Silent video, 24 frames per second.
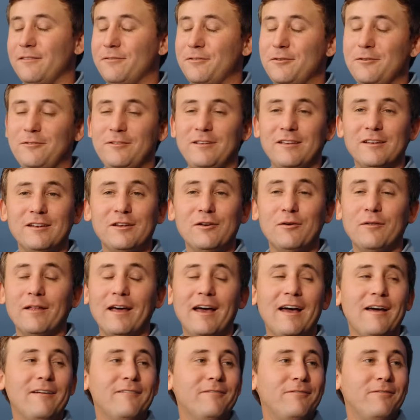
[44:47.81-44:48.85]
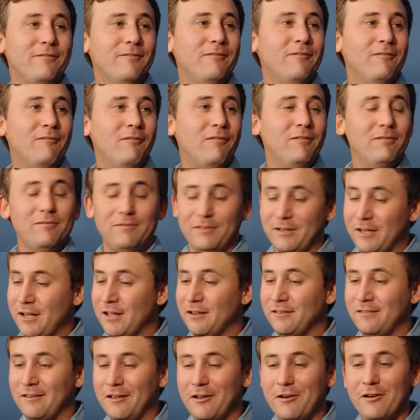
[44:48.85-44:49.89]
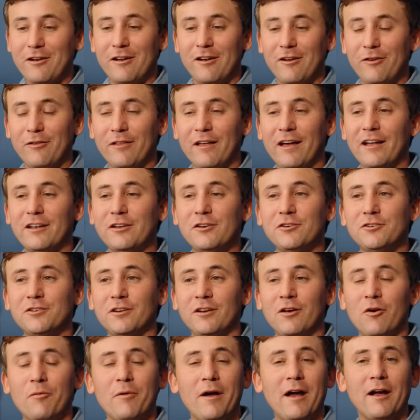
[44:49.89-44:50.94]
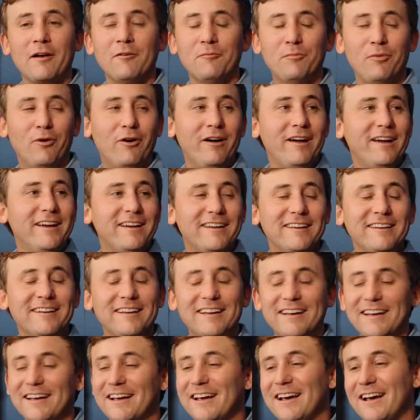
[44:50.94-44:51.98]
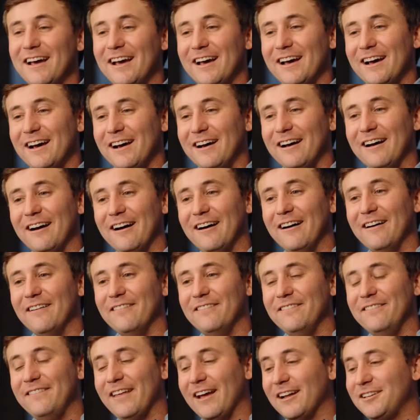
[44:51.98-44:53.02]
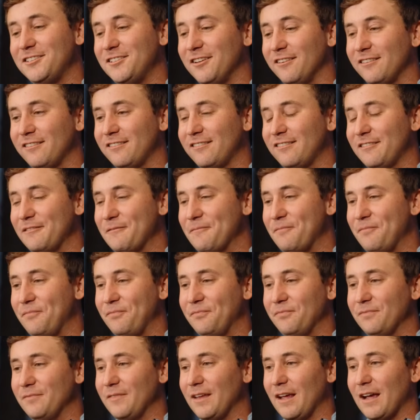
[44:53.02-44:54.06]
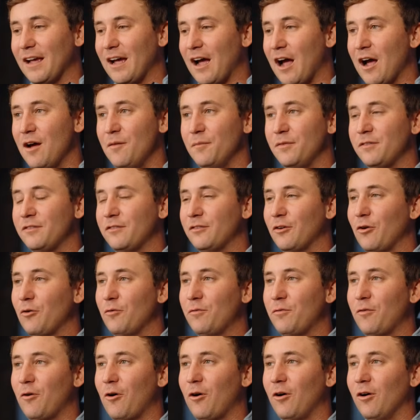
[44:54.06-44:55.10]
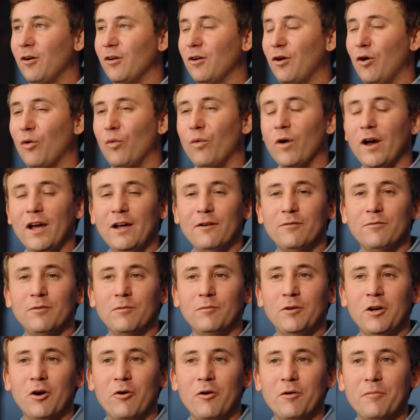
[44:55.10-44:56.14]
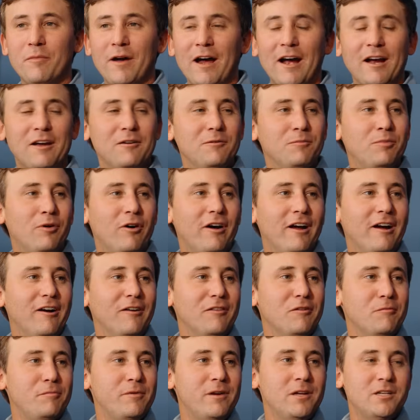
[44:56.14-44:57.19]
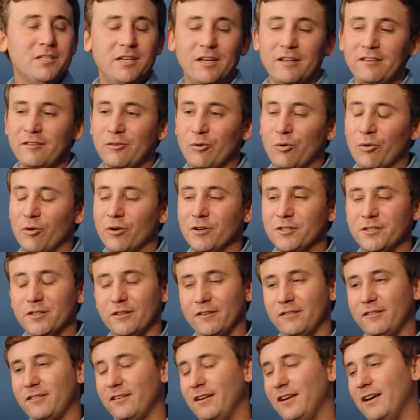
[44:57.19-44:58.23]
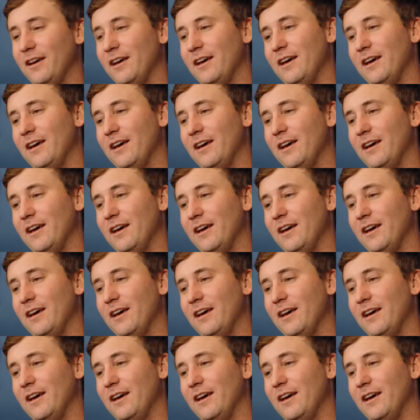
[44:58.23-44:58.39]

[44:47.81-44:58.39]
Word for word: if you can do that, continue to do that, you should go back and play. And uh, that's just, I'm so far away from going back and playing on the PGA Tour. Just,